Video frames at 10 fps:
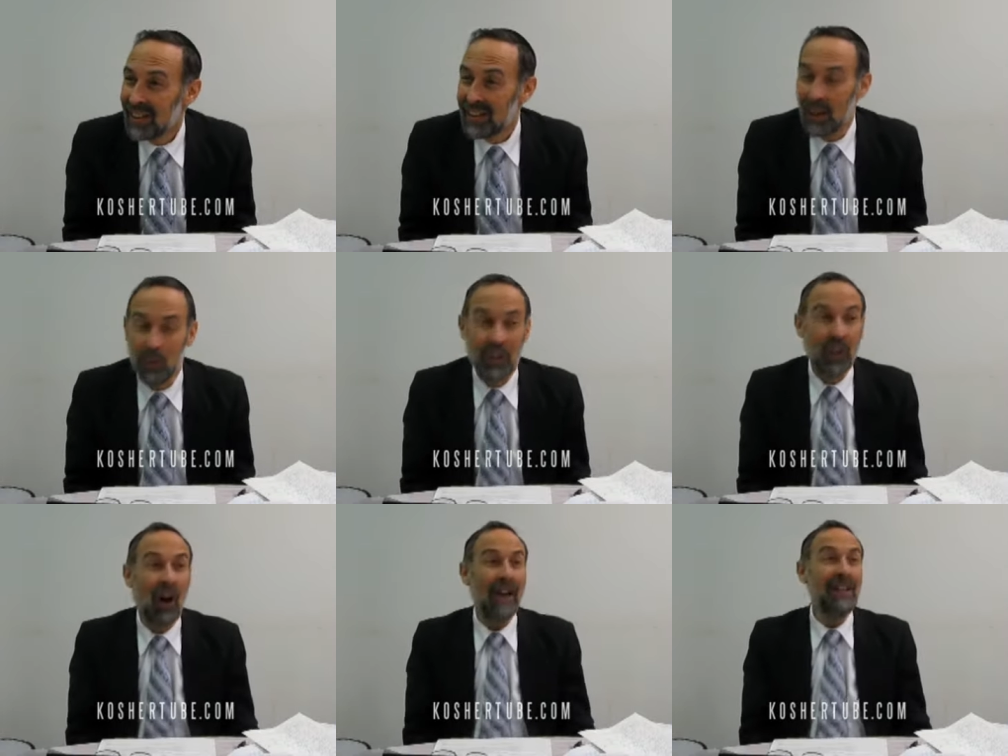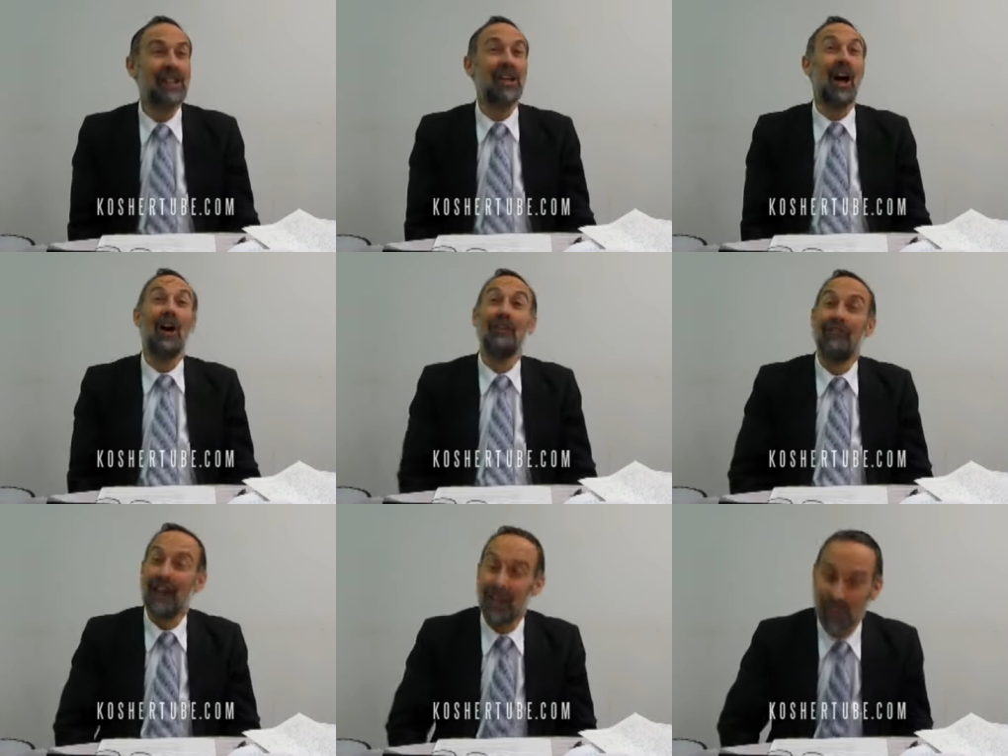that with the guidance of
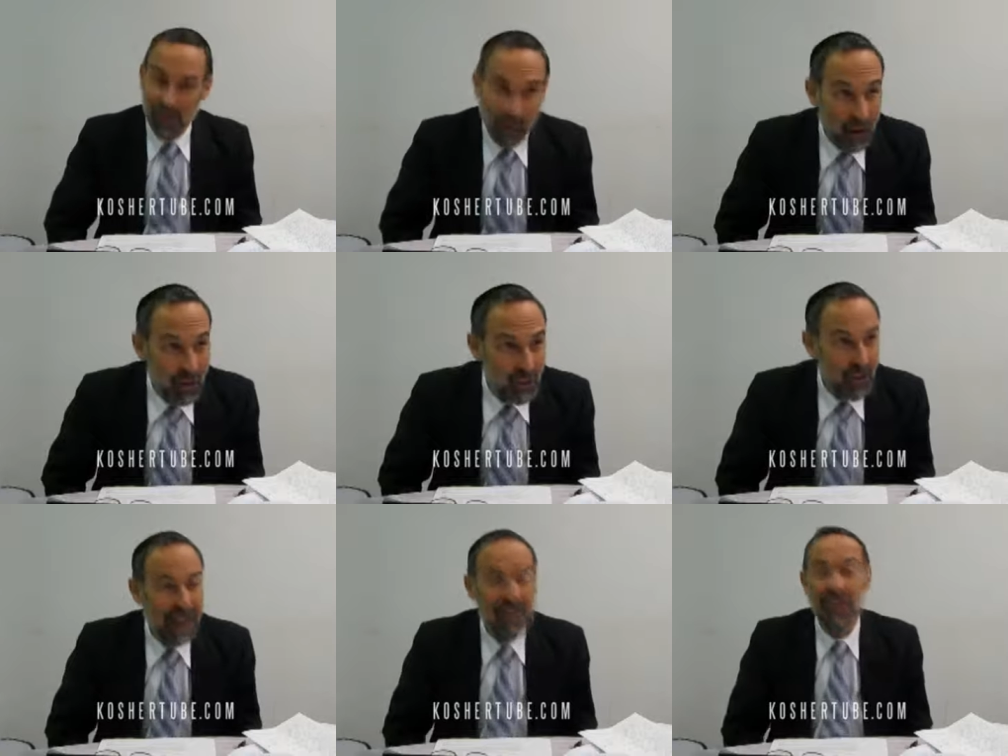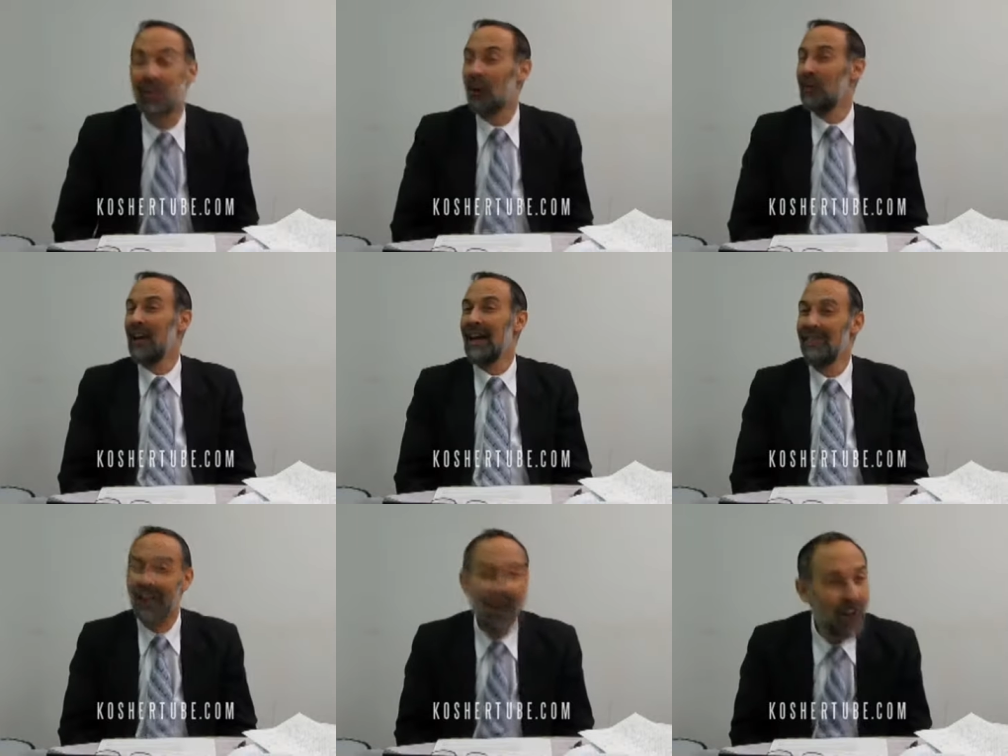HaKadosh Baruch Hu and the Torah and the
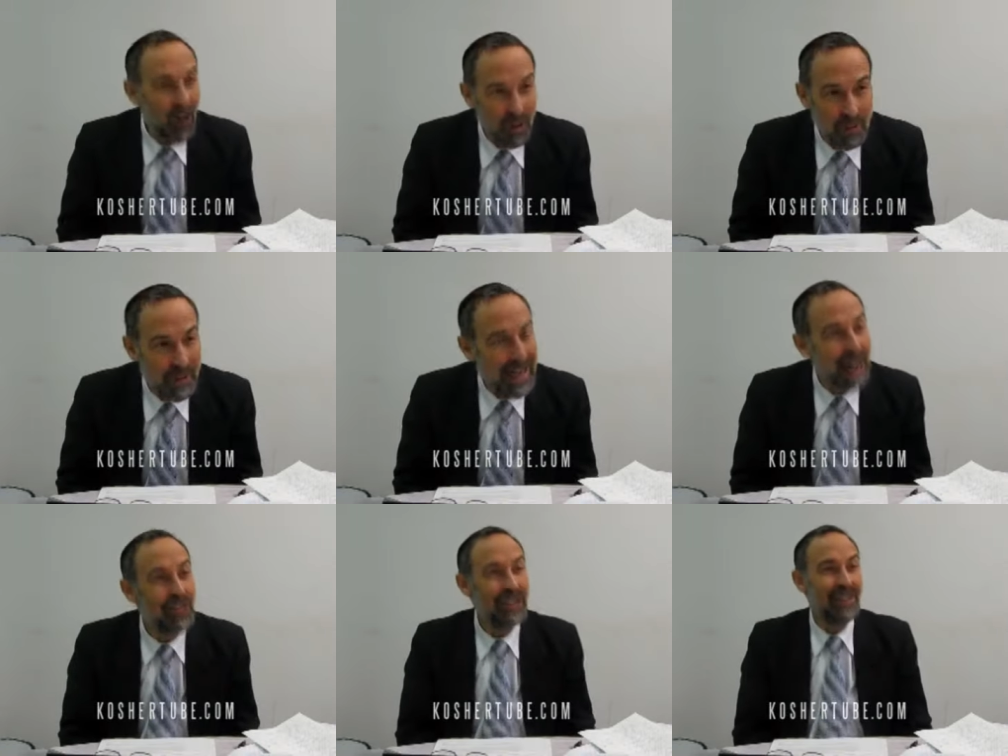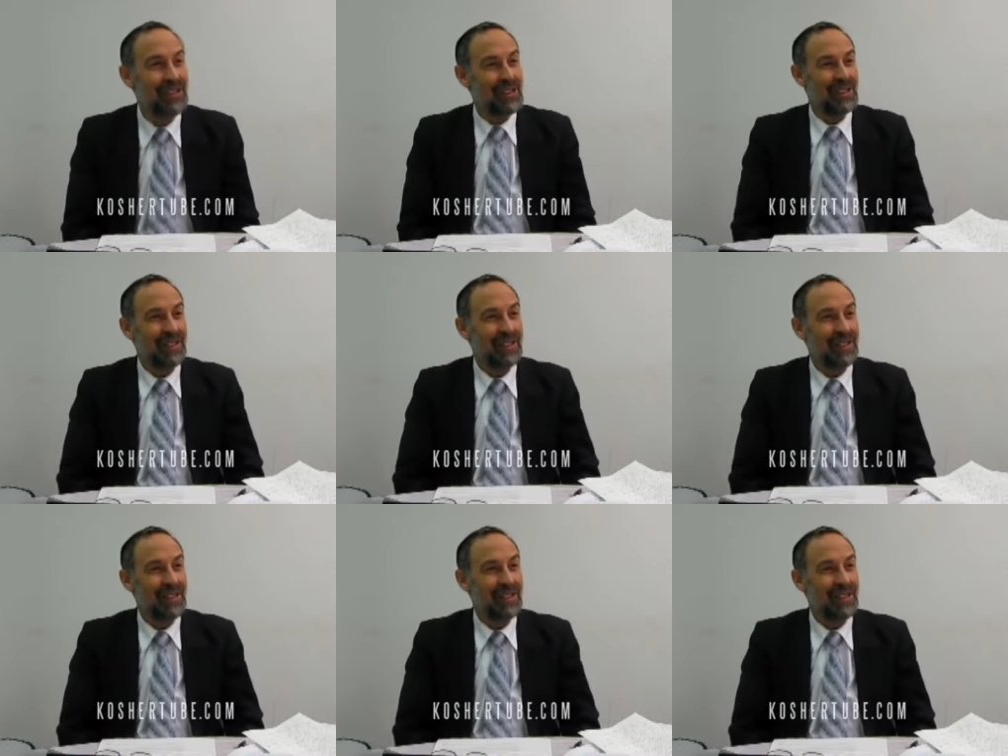Chachamim and our leaders,